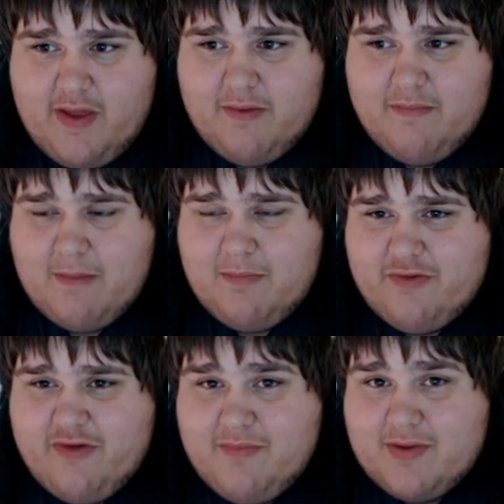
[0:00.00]
members
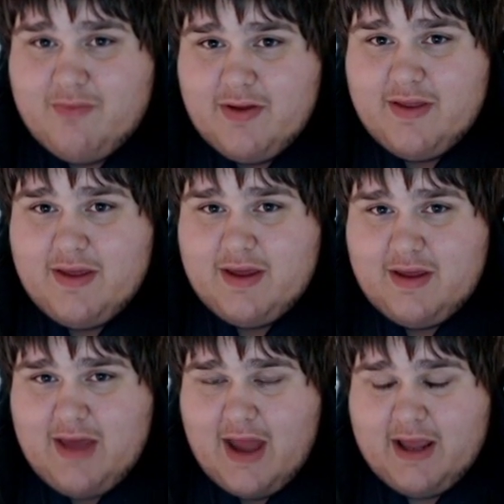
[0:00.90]
have been really
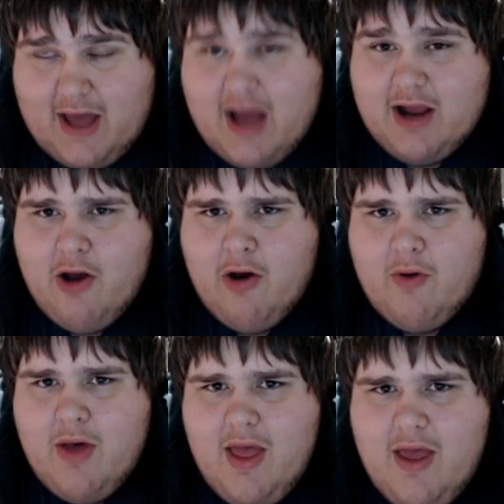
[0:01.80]
getting gung-ho
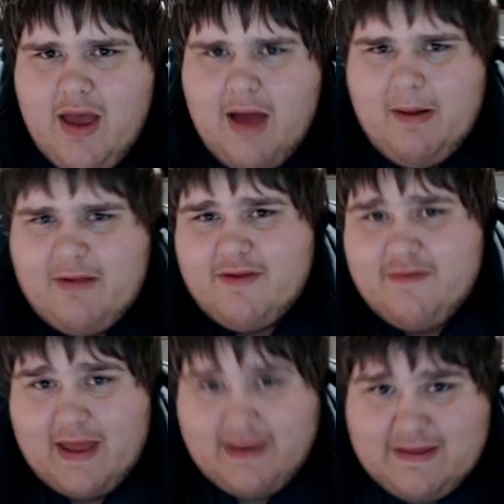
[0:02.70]
about this
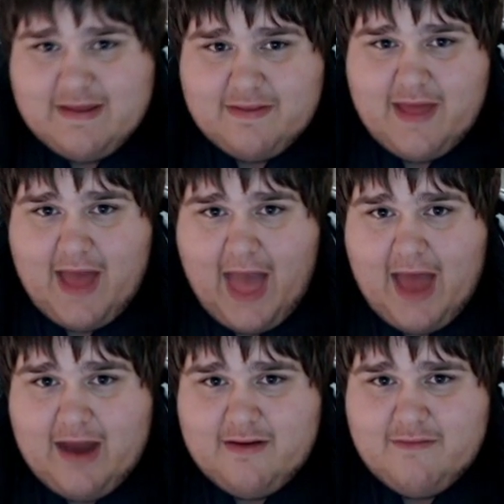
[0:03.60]
idea that they
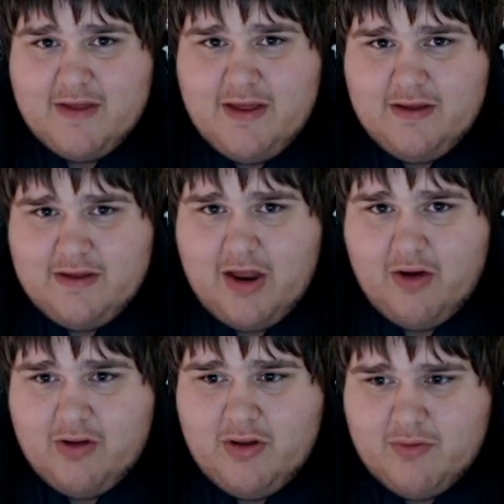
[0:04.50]
had of,
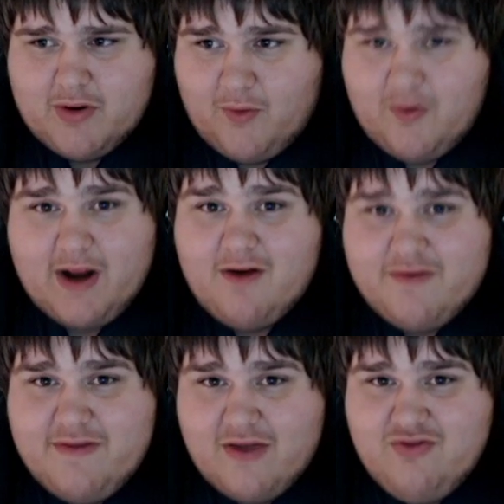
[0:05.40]
recording our
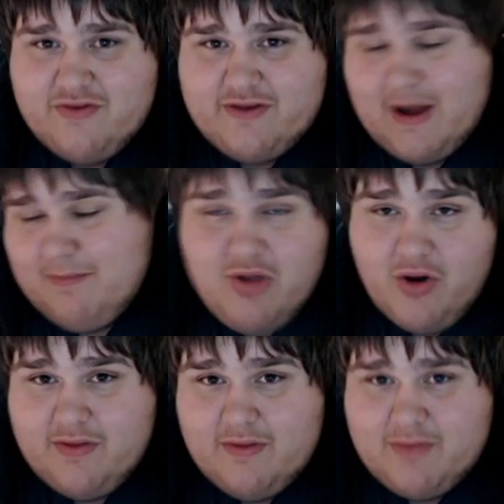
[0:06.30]
sessions and uploading
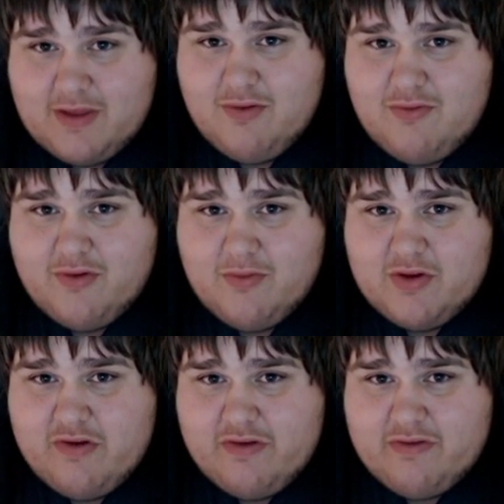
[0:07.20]
them to YouTube, which is